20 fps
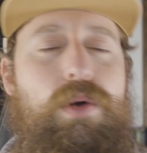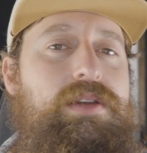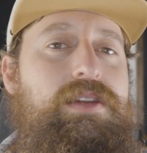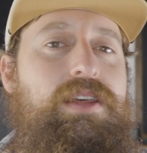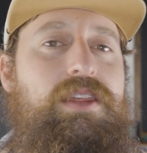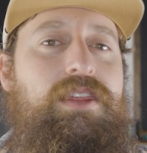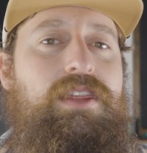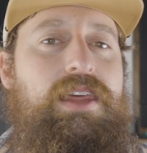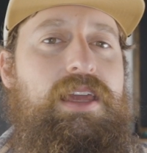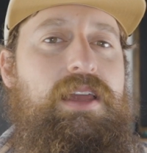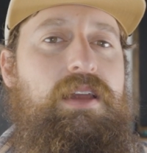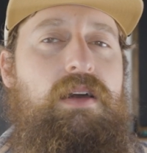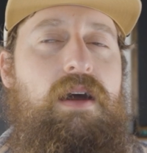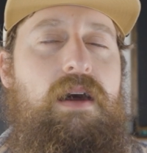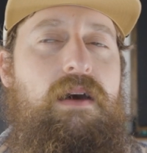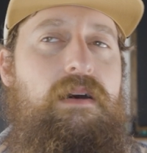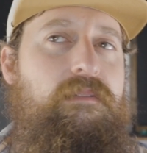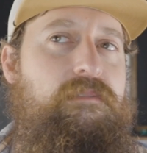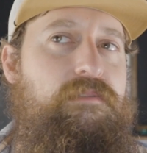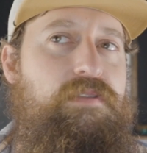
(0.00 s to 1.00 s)
what to think
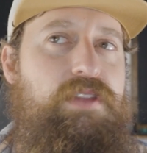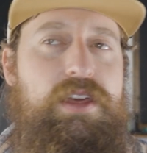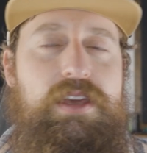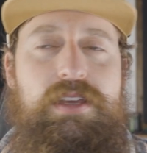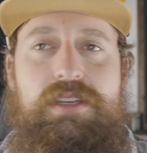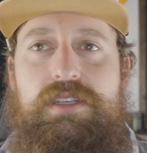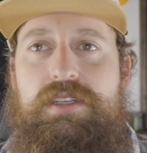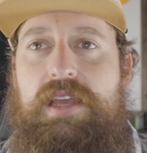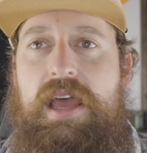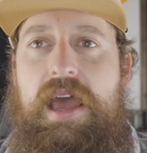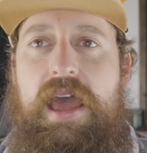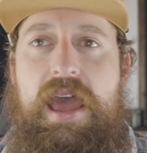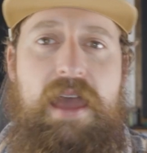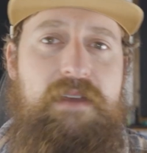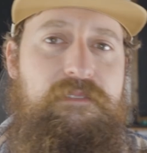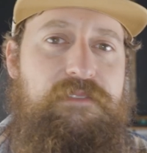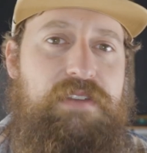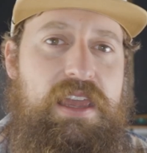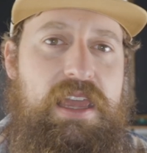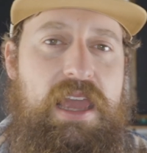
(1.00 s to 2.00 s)
of this
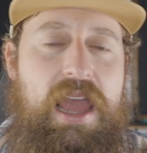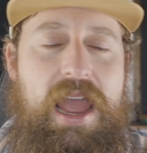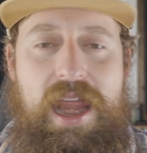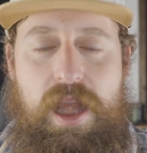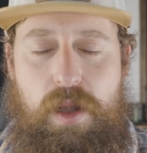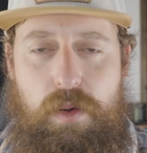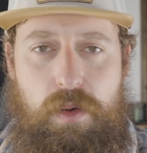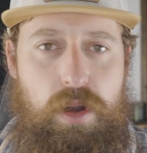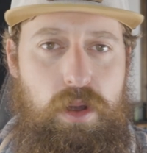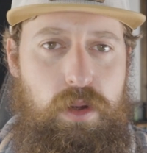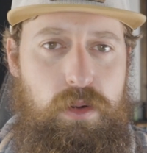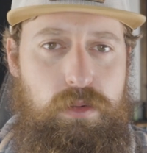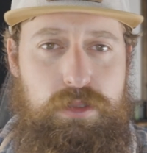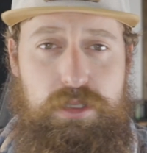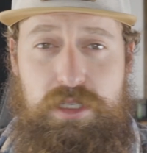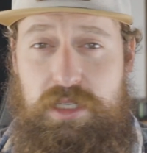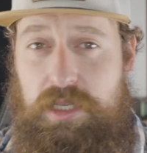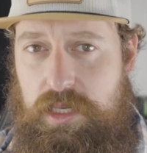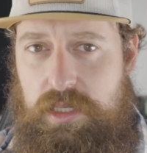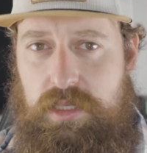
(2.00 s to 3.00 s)
heavy arrow
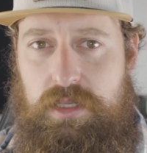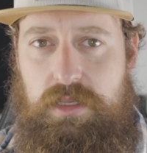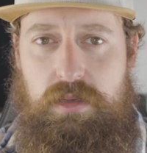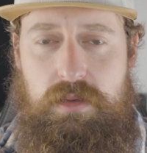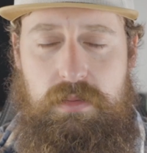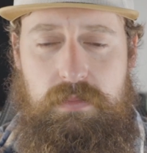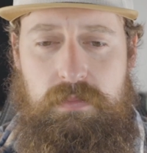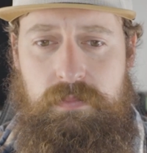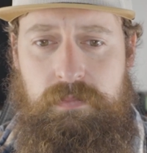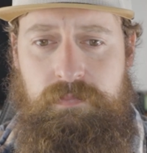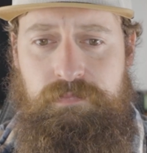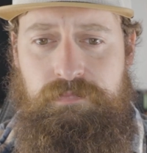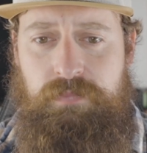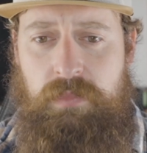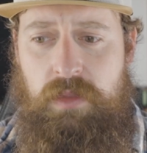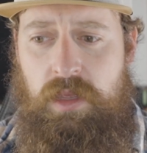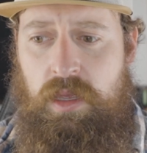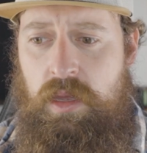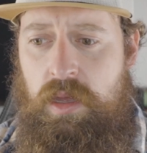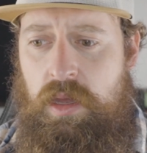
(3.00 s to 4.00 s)
system
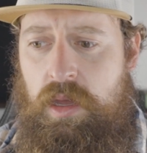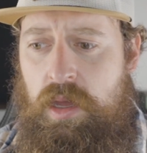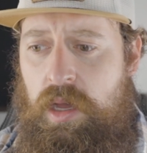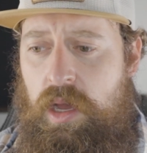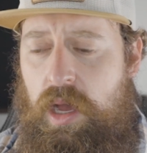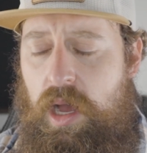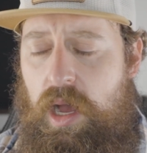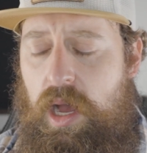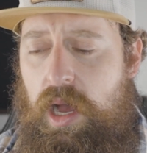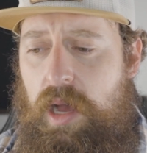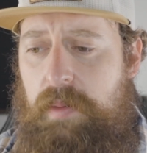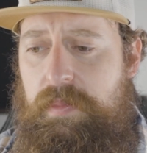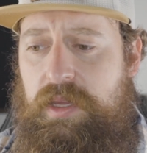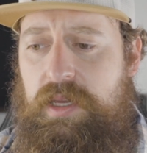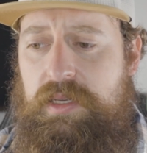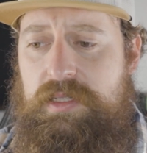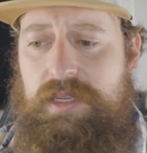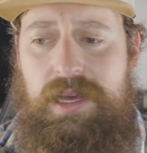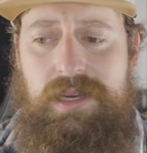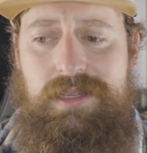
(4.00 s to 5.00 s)

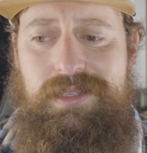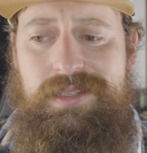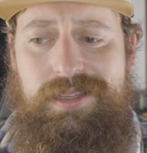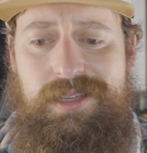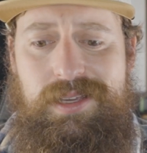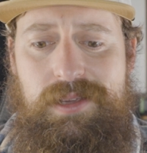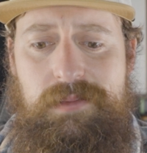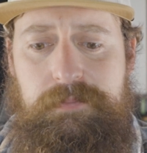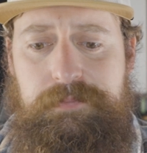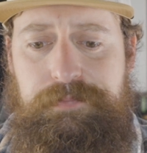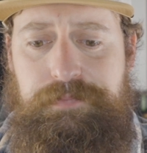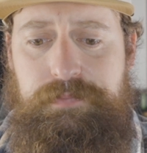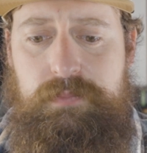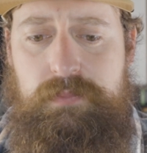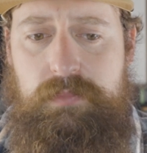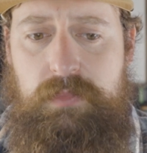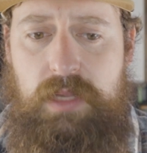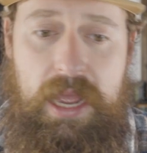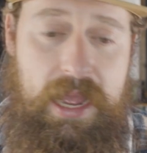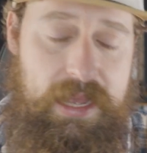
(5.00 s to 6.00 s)
because honestly,
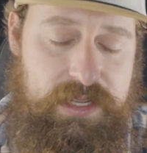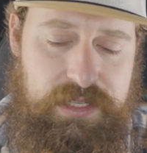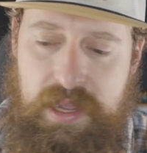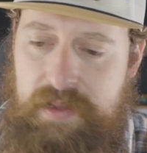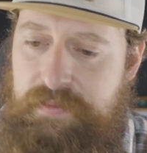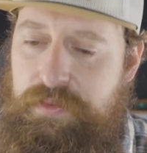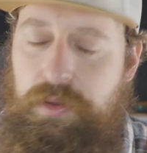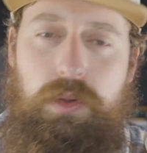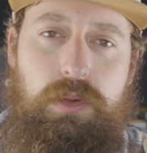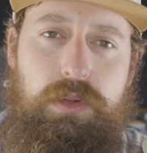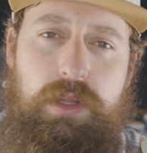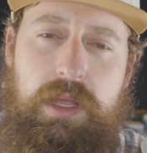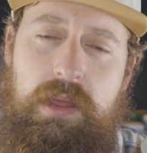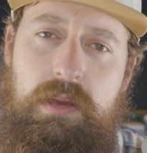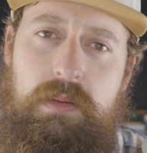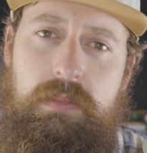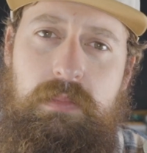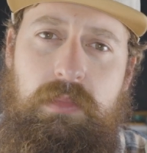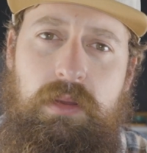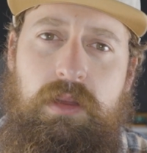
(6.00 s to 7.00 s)
as I've told
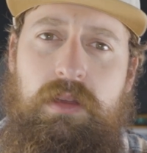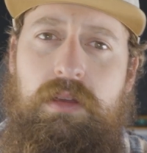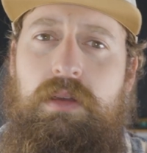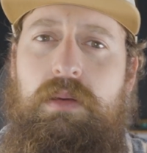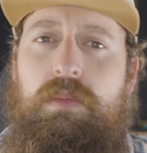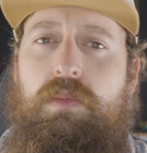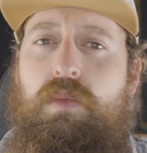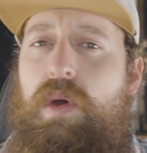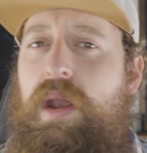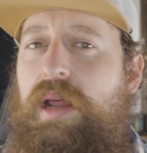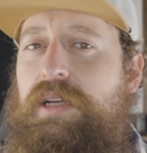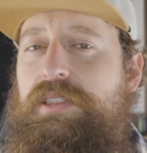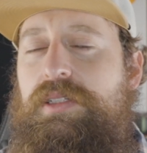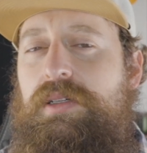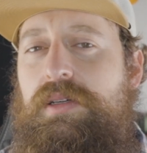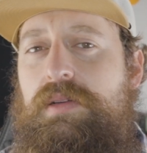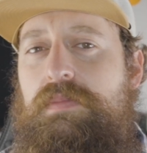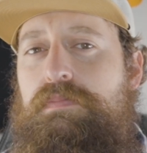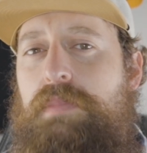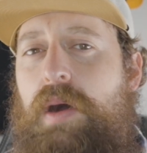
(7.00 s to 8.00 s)
him, when I
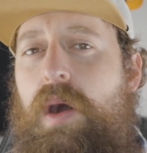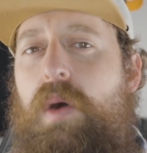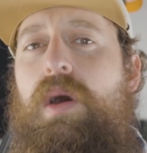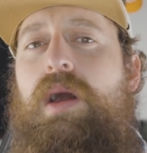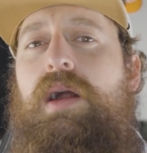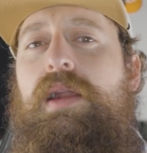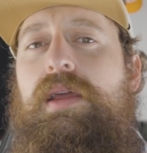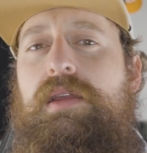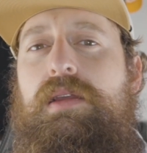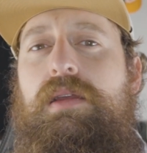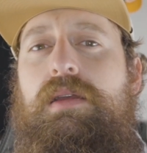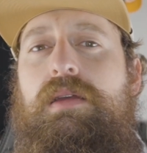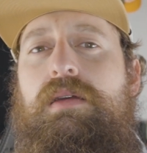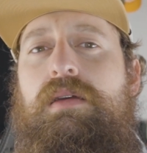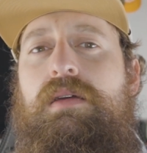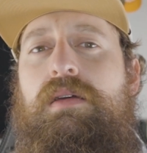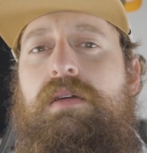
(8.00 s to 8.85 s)
started bow hunting,